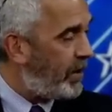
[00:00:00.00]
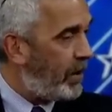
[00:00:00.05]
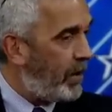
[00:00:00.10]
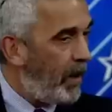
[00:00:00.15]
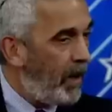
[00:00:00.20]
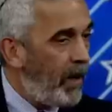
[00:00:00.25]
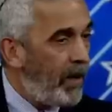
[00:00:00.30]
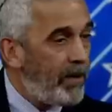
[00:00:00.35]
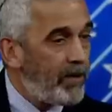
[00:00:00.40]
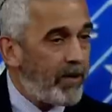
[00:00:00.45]

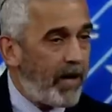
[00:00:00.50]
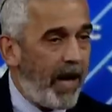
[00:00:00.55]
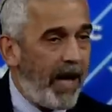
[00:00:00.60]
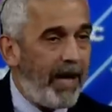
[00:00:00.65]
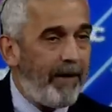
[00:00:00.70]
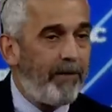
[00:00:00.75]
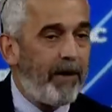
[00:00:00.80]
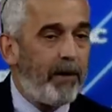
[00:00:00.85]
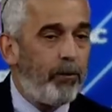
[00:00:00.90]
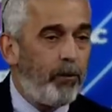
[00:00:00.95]
to have
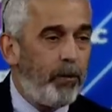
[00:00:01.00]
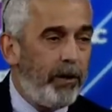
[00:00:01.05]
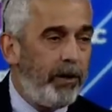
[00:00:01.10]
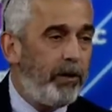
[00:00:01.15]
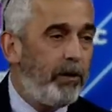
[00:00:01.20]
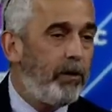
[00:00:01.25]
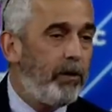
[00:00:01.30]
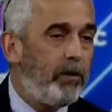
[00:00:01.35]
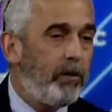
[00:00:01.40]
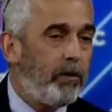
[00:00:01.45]
a
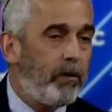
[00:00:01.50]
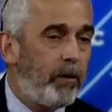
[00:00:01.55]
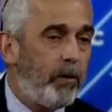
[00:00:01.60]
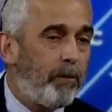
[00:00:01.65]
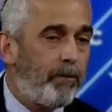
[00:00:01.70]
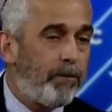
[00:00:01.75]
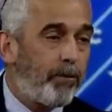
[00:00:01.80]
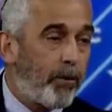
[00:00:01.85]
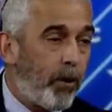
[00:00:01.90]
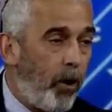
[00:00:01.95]
real
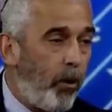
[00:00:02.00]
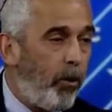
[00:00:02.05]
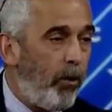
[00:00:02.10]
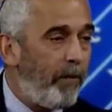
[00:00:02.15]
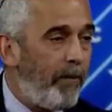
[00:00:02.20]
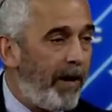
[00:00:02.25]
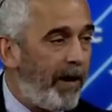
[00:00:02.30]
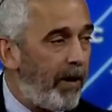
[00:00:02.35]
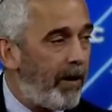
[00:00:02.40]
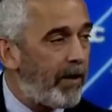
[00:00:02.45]

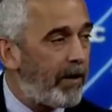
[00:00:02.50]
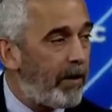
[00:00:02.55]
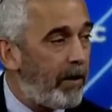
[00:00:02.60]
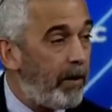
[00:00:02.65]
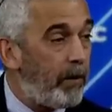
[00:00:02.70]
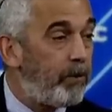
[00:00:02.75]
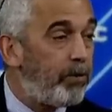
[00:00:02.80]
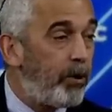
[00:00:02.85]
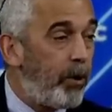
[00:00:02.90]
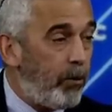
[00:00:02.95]
pro-America,
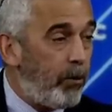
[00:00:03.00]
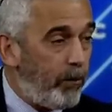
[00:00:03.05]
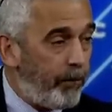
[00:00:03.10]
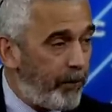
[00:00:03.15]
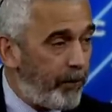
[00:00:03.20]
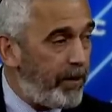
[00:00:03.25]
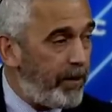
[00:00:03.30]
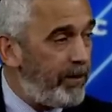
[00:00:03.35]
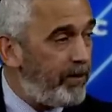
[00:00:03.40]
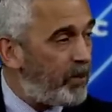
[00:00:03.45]

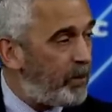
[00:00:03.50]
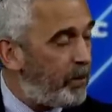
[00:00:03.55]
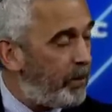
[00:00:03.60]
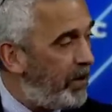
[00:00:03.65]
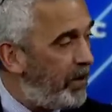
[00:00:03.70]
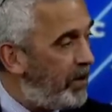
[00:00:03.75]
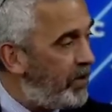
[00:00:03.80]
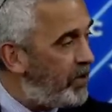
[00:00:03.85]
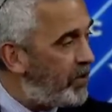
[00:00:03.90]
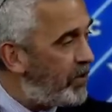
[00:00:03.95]
pro-free
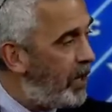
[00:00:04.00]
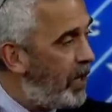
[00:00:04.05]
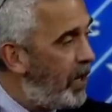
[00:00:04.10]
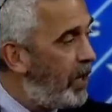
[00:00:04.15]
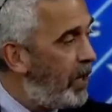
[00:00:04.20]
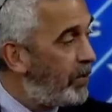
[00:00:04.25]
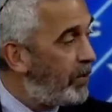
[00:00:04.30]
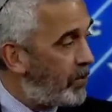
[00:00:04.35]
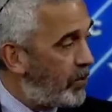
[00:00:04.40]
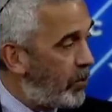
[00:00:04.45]
speech
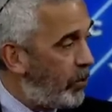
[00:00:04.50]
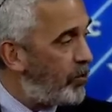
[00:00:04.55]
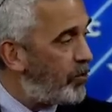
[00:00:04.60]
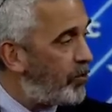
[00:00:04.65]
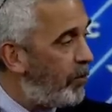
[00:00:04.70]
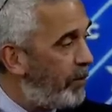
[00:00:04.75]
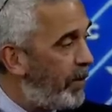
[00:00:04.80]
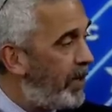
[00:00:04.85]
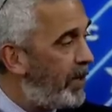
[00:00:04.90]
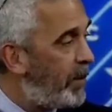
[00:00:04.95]
social
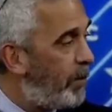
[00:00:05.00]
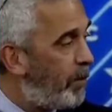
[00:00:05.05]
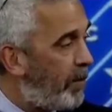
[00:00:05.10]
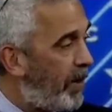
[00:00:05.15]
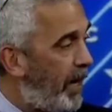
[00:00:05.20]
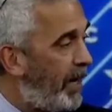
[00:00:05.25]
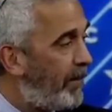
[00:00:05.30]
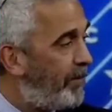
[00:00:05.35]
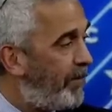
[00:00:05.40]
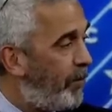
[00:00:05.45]
media
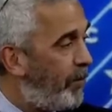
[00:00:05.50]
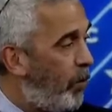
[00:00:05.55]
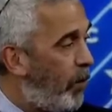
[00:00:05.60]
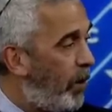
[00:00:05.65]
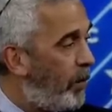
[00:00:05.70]
platform?